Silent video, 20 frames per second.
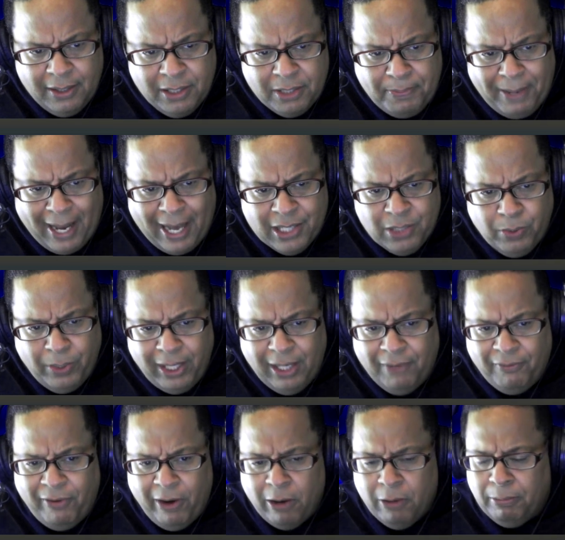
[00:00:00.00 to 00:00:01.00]
this past week
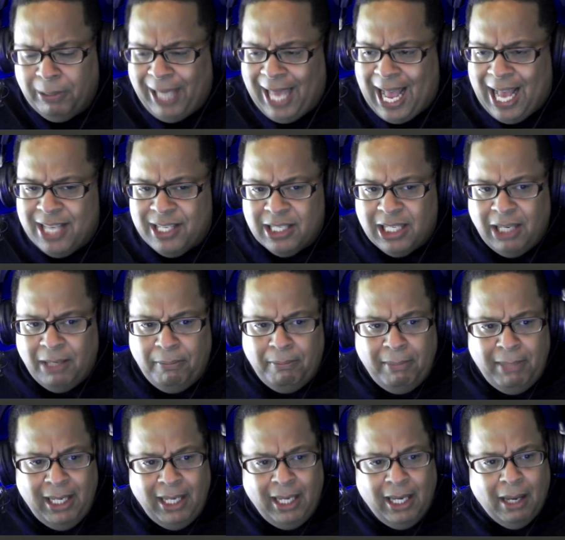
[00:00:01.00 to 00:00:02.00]
invariably asking
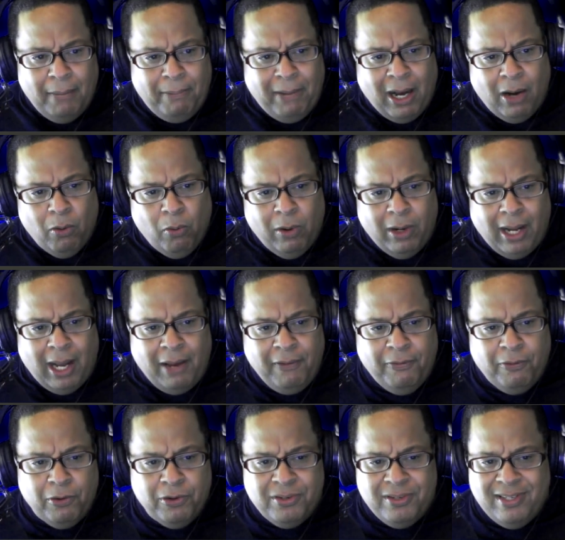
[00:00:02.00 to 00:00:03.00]
me about what I
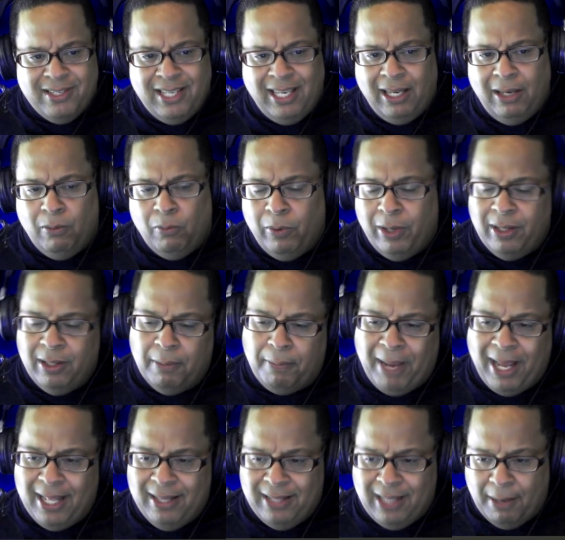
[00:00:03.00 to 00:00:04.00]
foresee when the
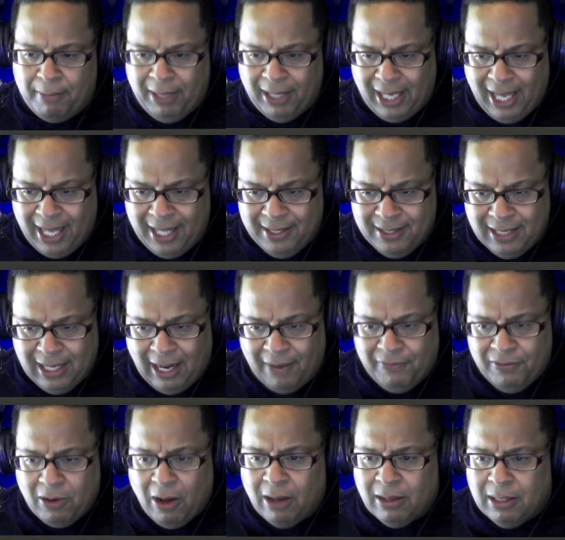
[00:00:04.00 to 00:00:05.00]
pandemic ends. And
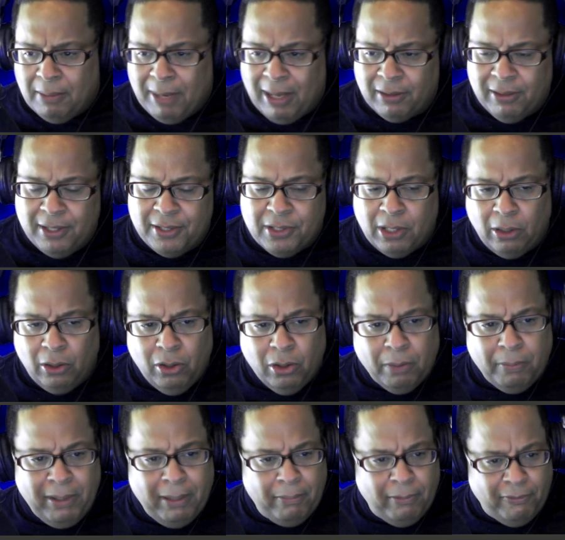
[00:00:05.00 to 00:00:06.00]
I've talked about this a
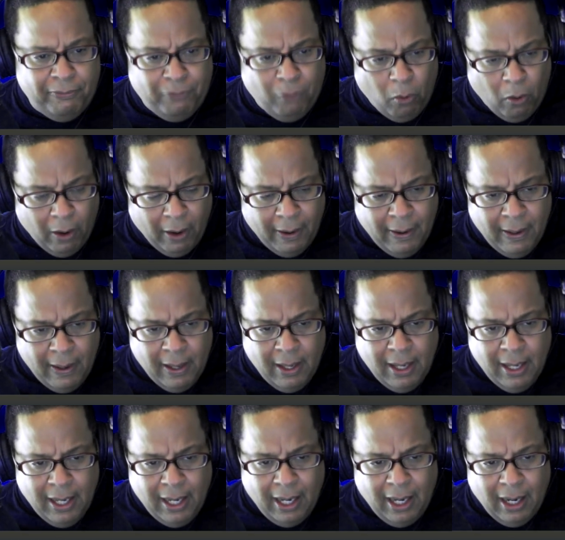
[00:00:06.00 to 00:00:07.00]
little bit before
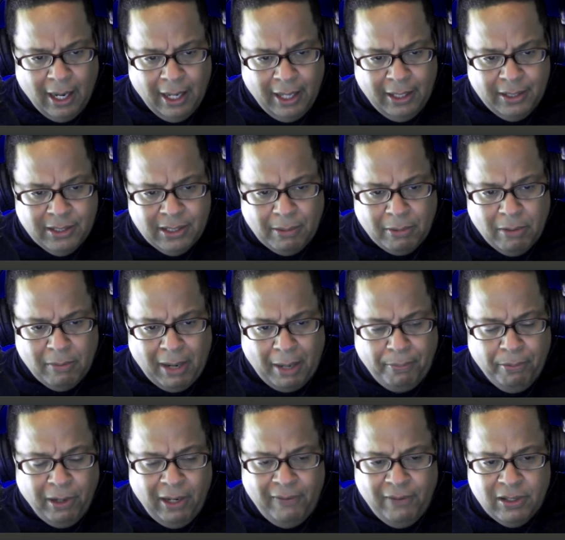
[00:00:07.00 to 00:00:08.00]
in some of my
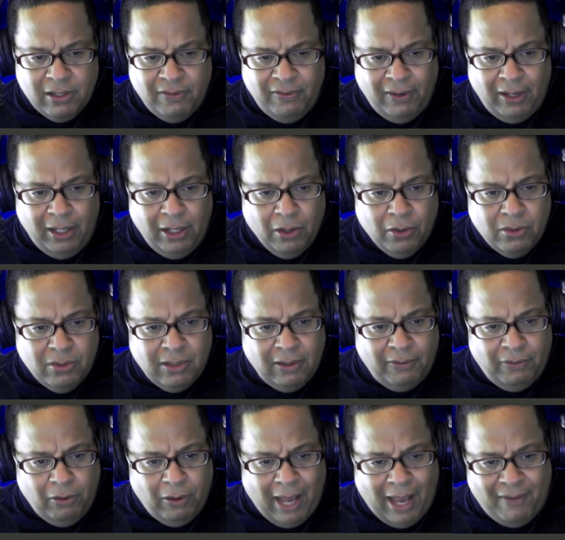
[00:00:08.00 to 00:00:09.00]
previous videos.
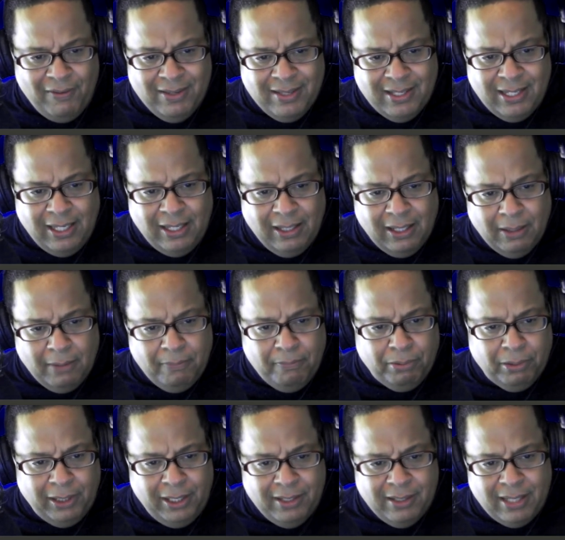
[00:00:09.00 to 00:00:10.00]
If you haven't seen them,
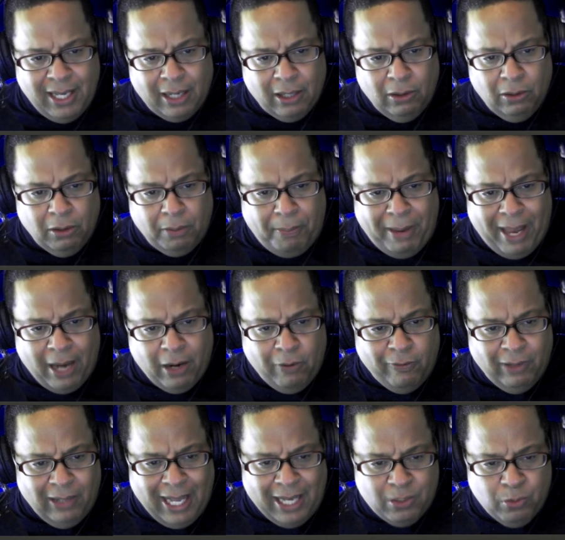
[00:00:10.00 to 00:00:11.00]
please take a look back
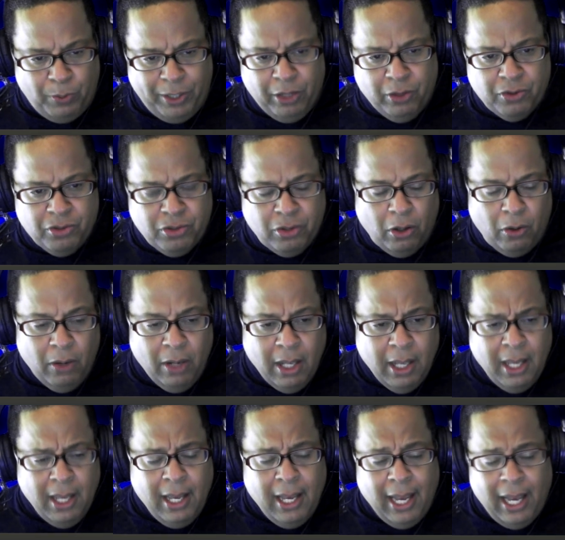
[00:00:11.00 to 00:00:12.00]
over the last week or so,
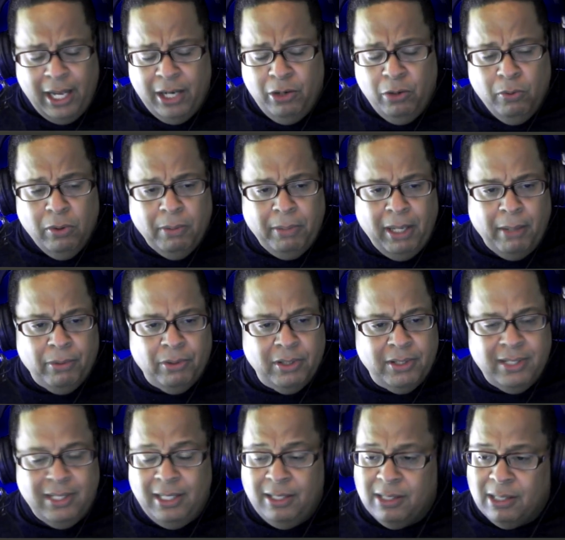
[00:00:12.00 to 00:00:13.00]
and you will be able to
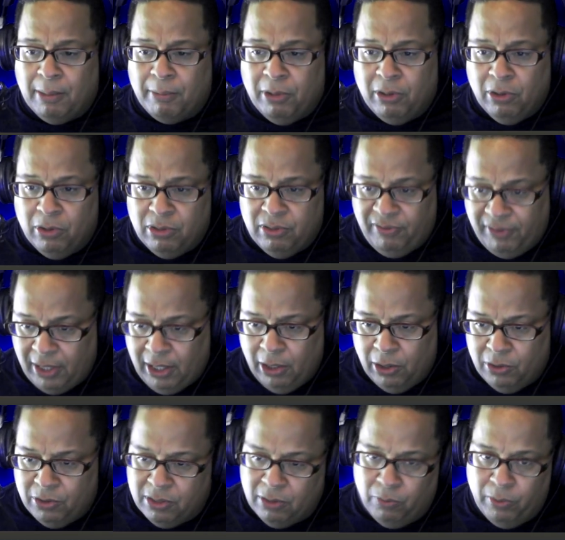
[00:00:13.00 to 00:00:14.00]
see some of those
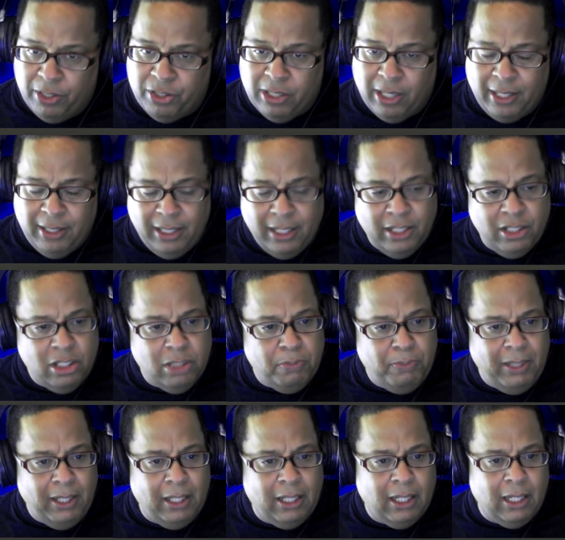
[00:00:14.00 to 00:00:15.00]
videos in which I did
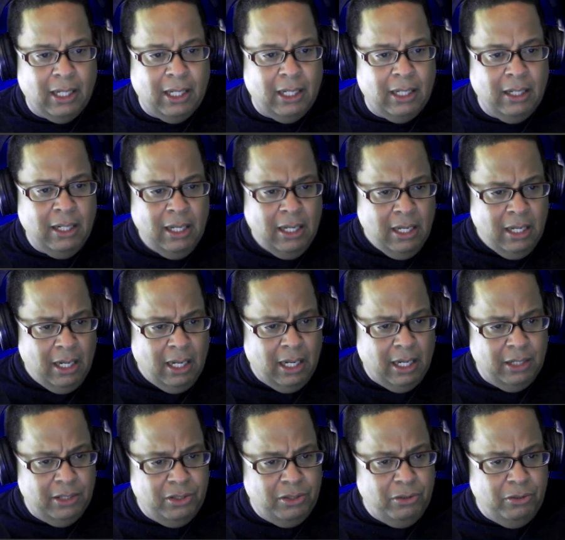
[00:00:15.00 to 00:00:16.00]
speak
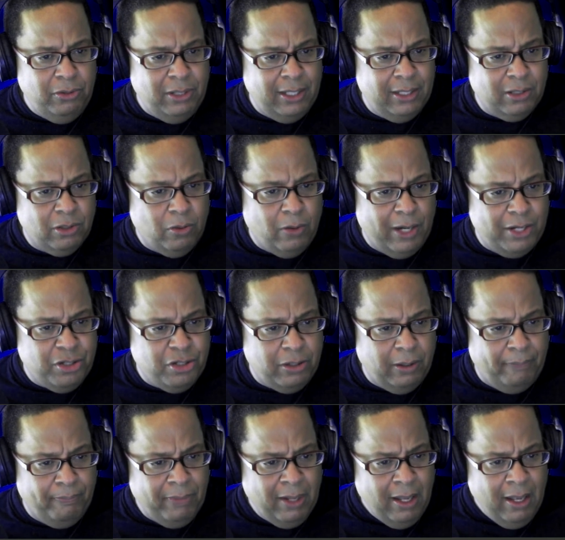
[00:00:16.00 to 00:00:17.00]
to this
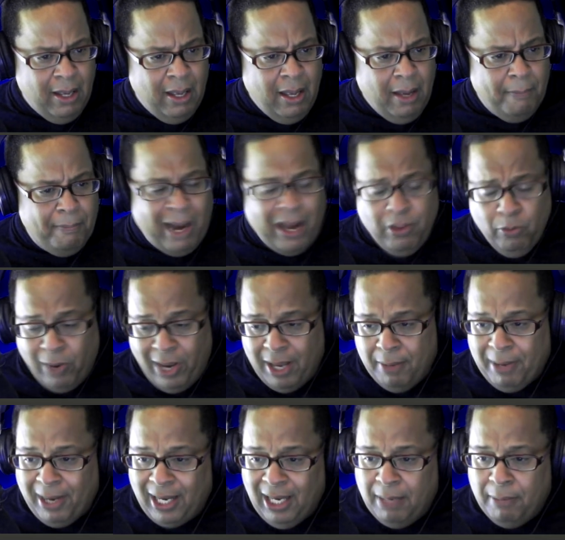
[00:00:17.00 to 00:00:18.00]
question. By the way,
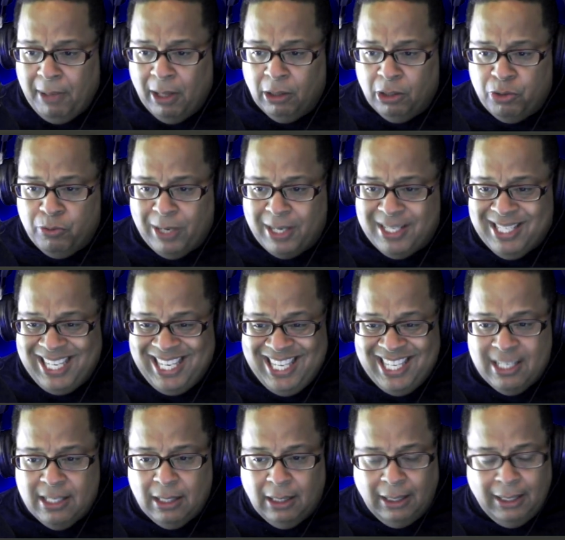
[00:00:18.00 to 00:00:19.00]
my email address
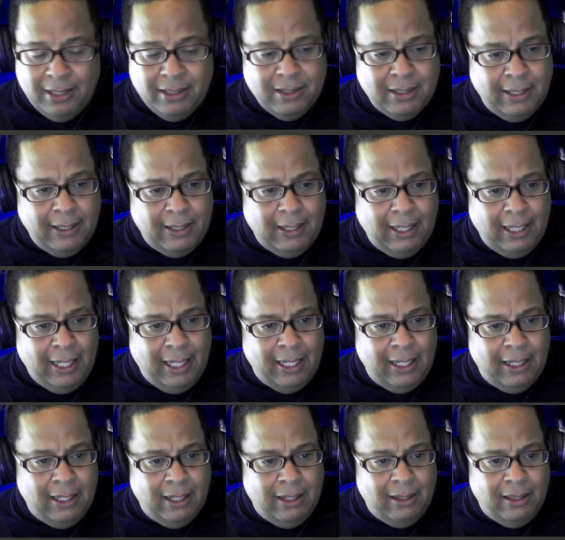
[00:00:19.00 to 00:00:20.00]
is listed
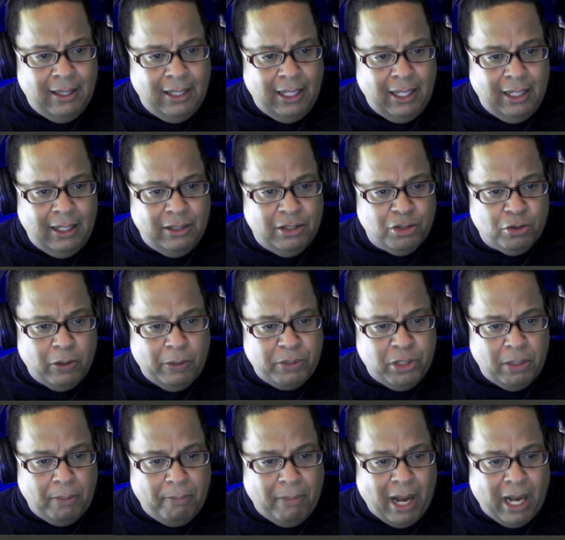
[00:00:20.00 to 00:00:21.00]
in the
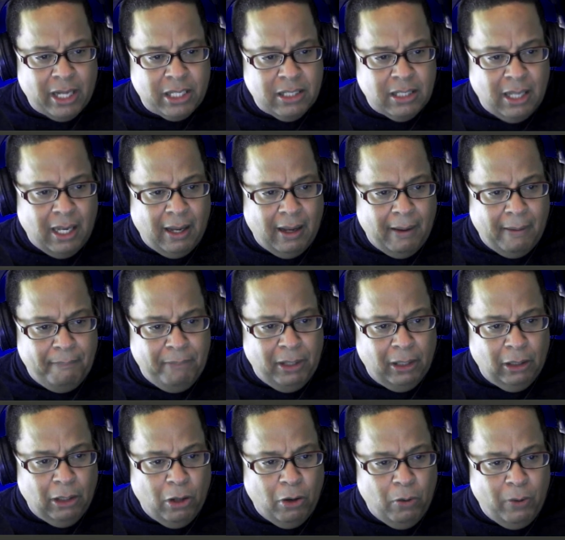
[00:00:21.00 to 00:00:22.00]
description box
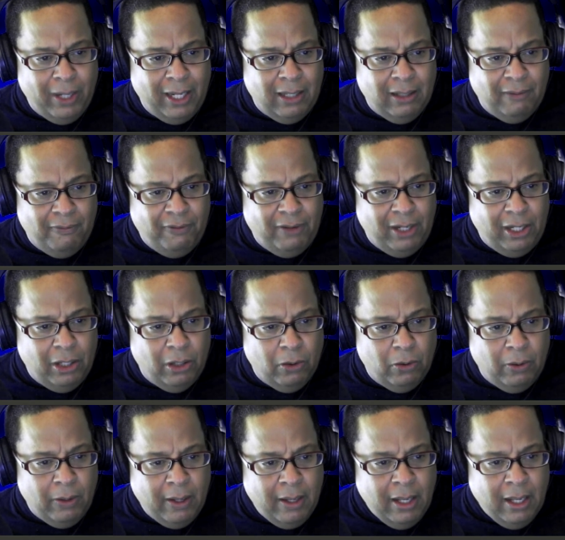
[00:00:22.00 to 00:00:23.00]
below in the
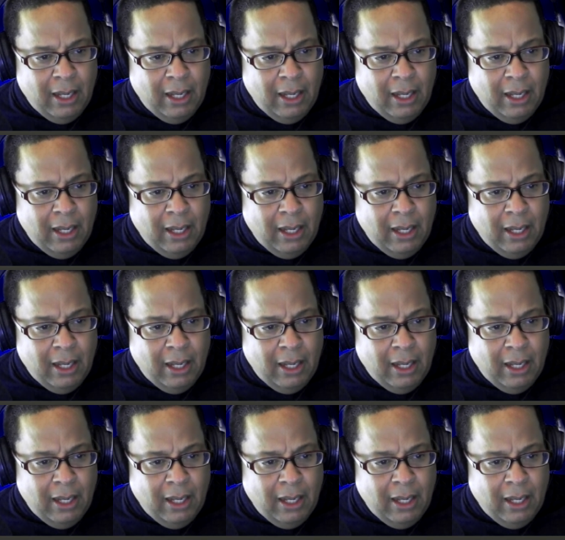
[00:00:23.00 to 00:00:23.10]
video